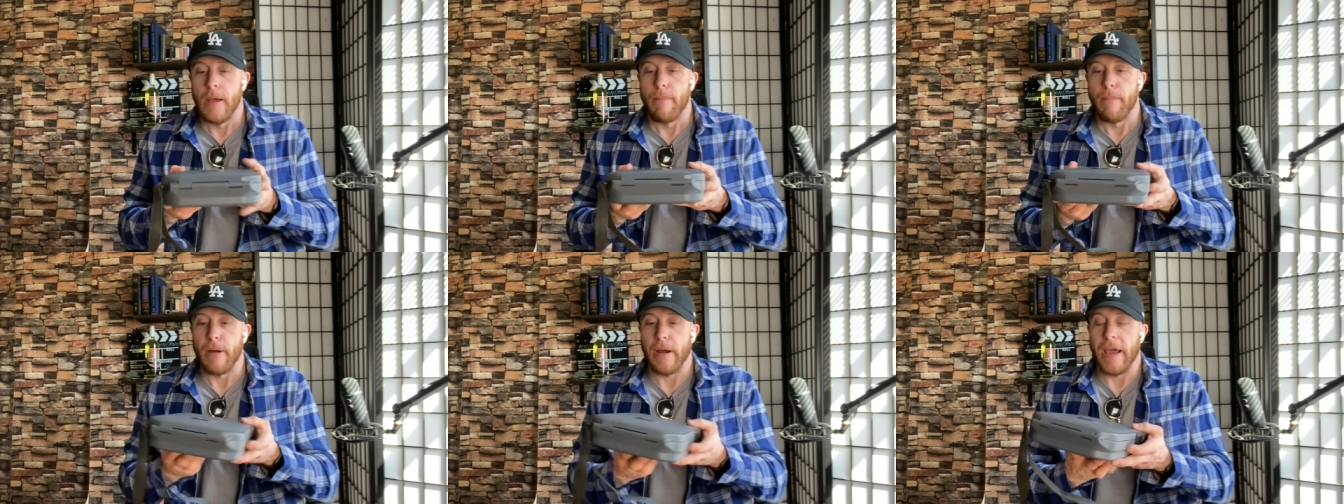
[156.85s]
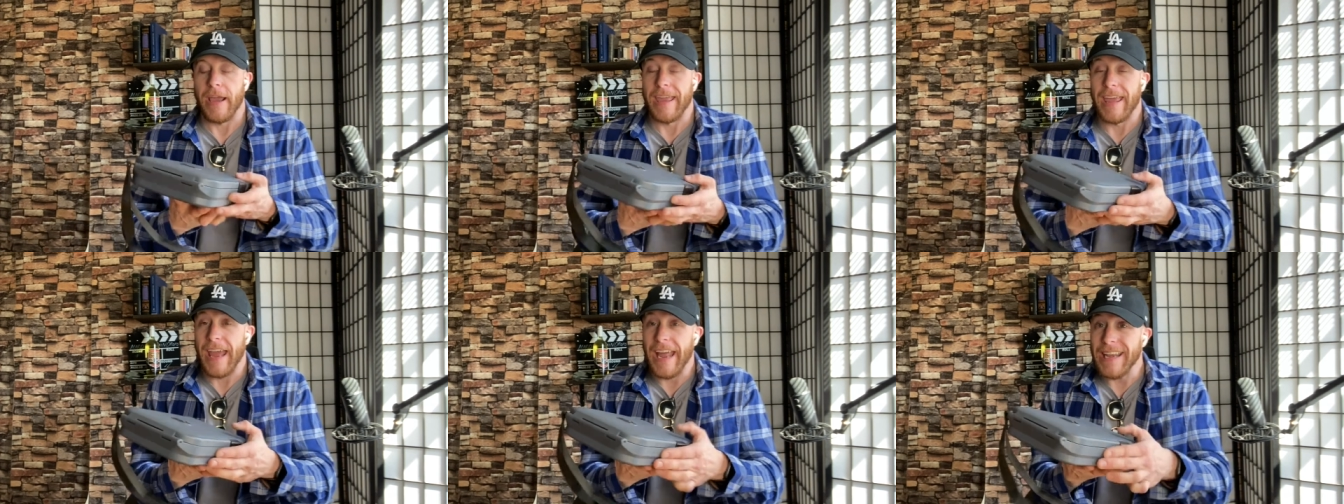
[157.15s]
but
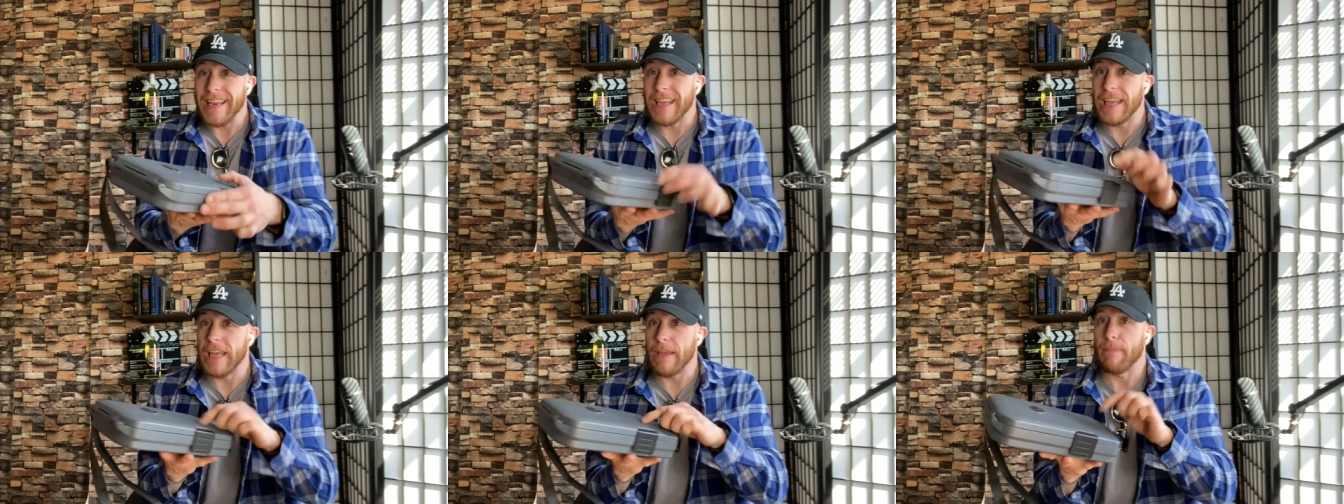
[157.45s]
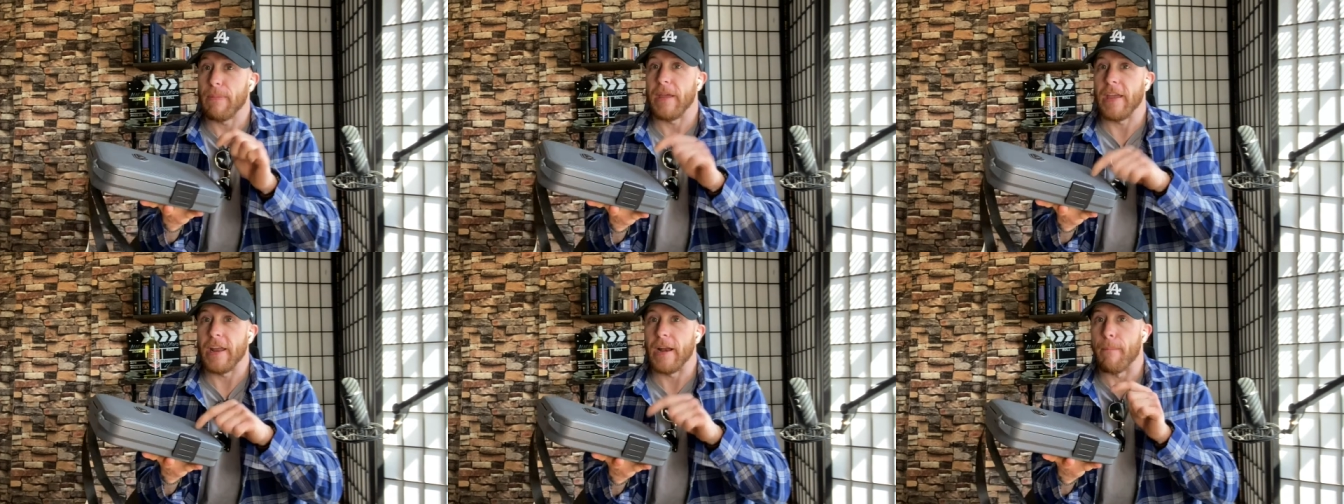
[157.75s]
I can
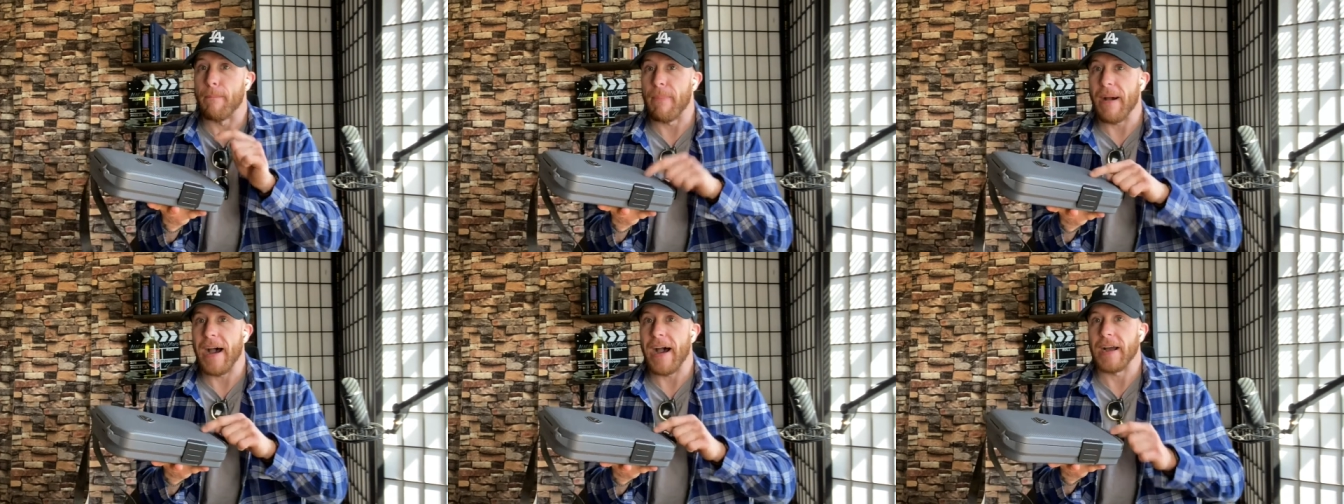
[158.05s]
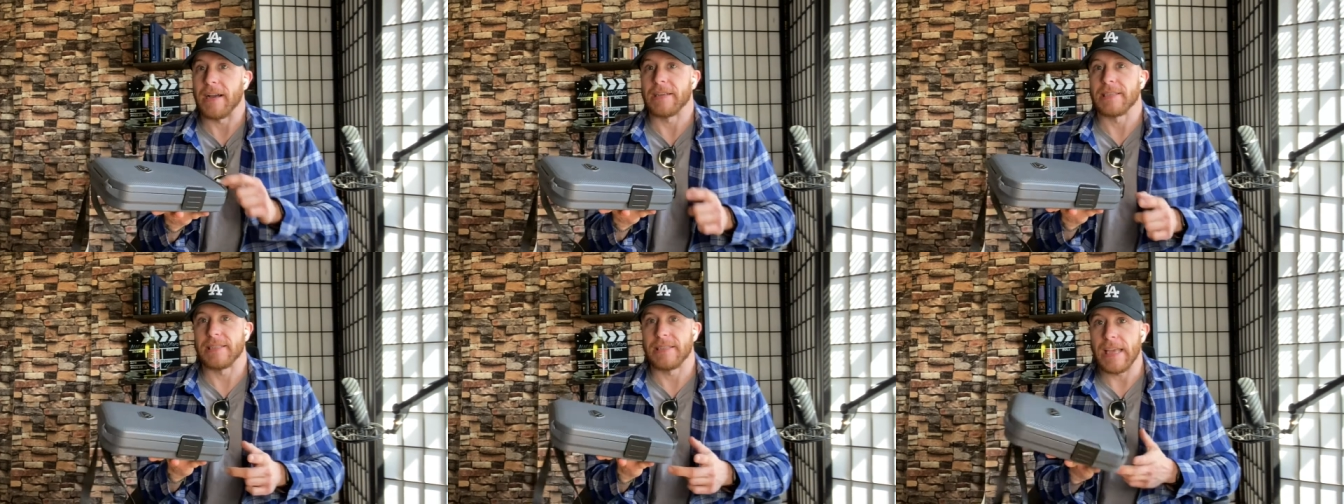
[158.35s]
keep it in a
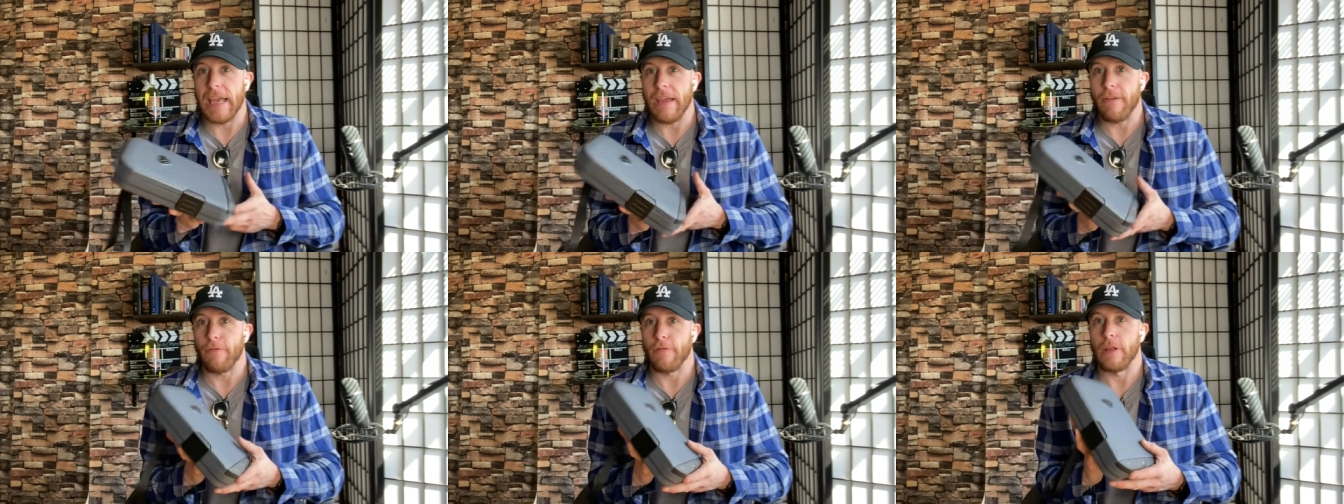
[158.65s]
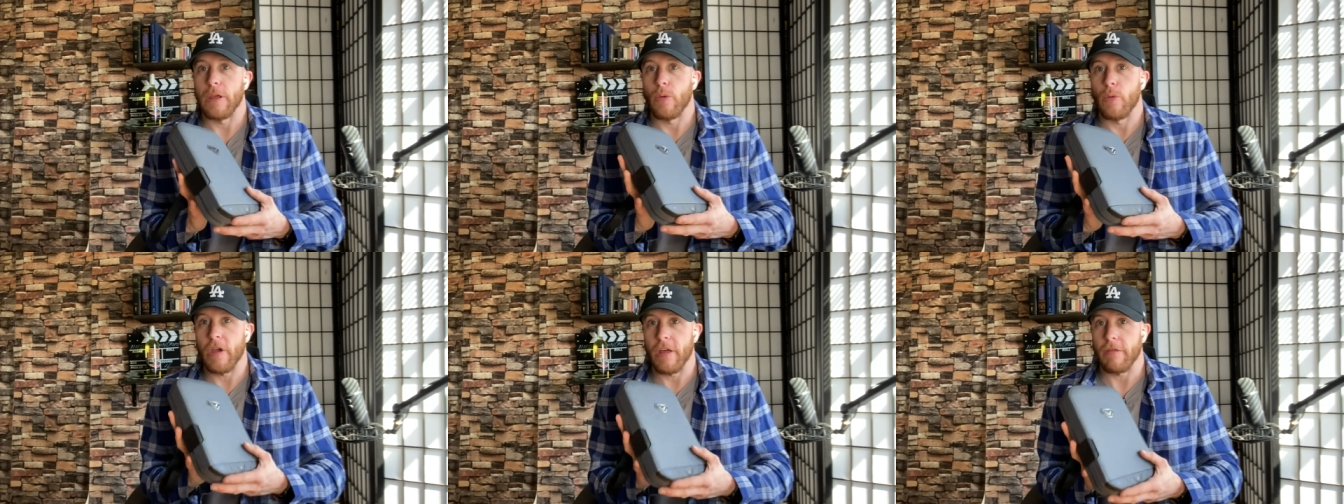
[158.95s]
box
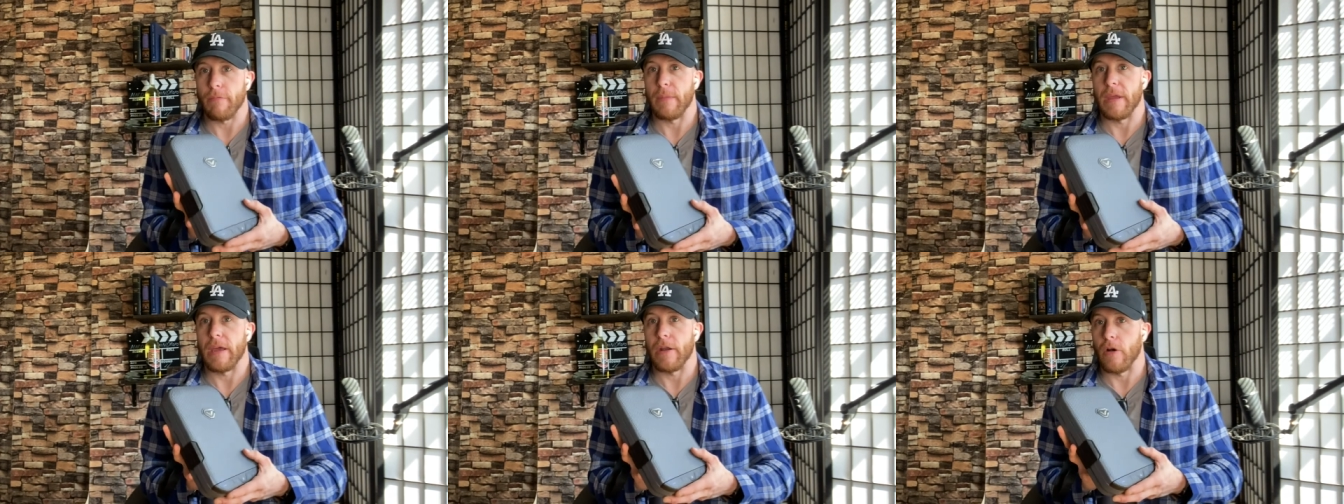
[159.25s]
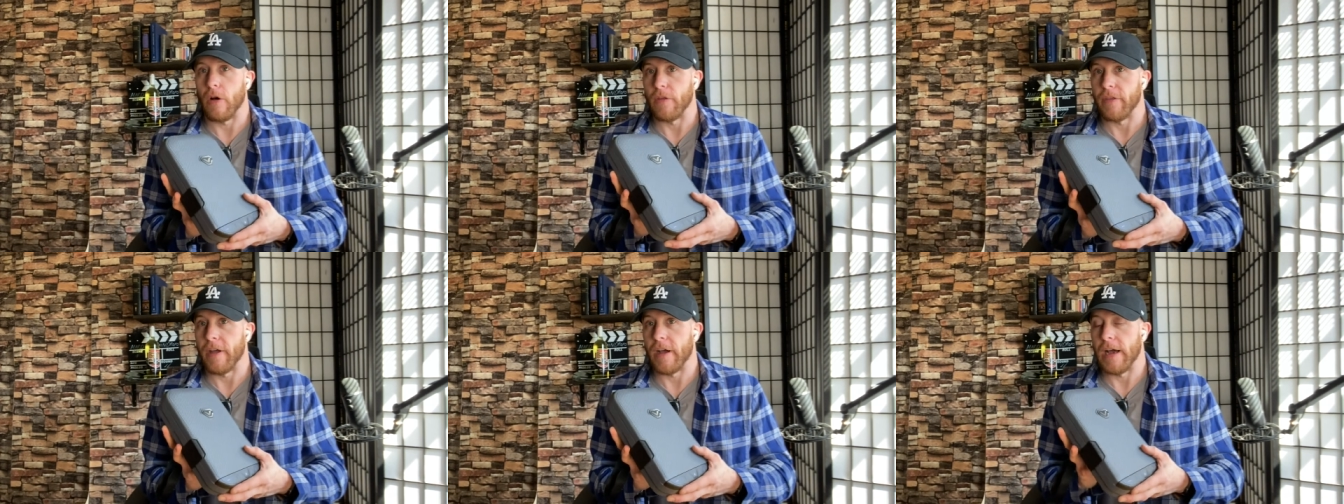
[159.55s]
safely with me at
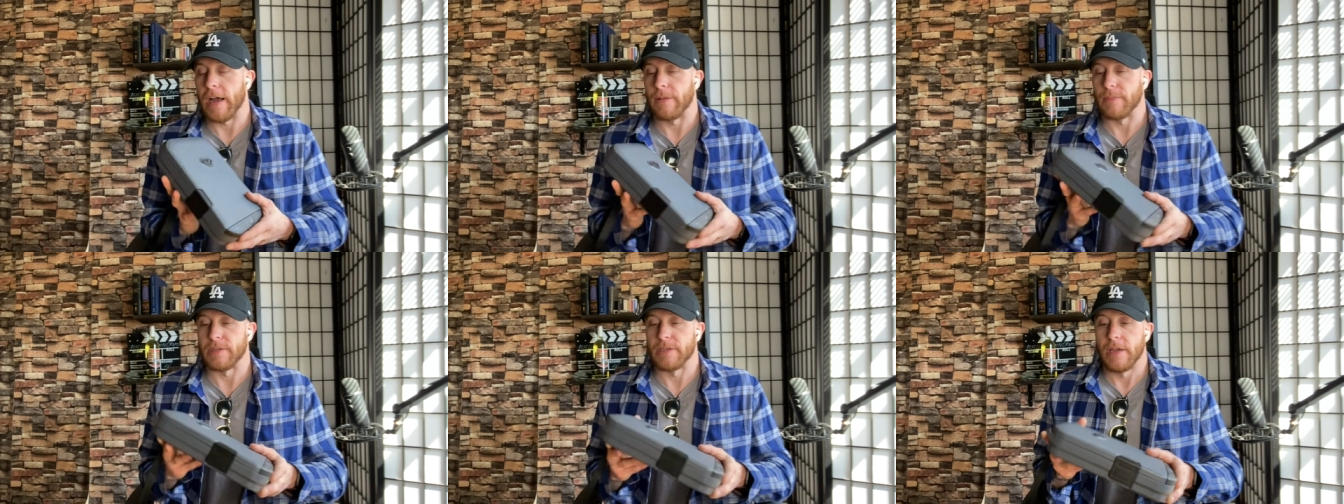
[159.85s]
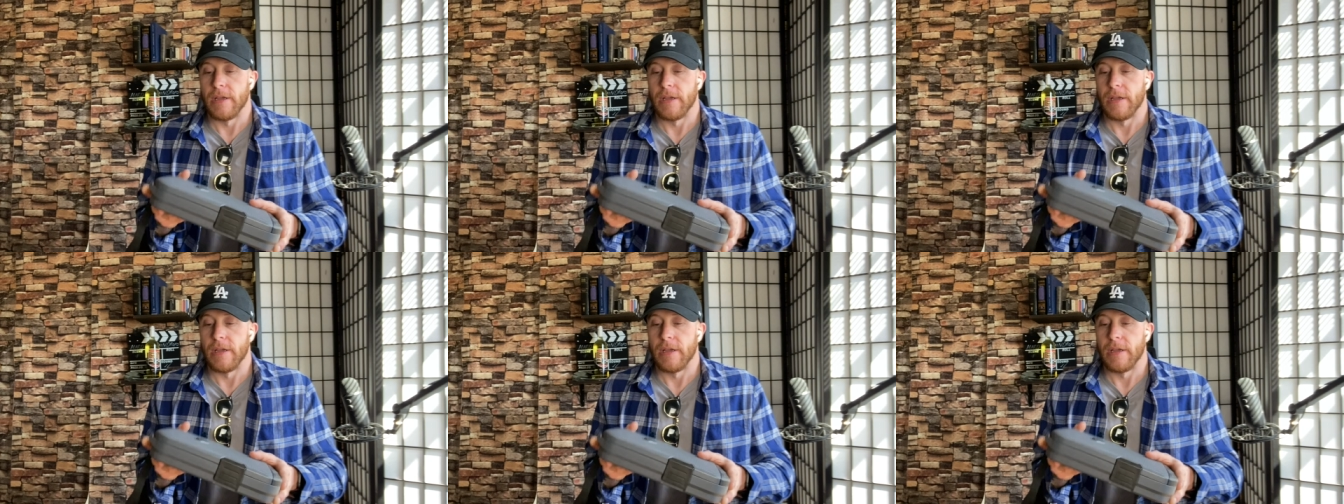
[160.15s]
all times.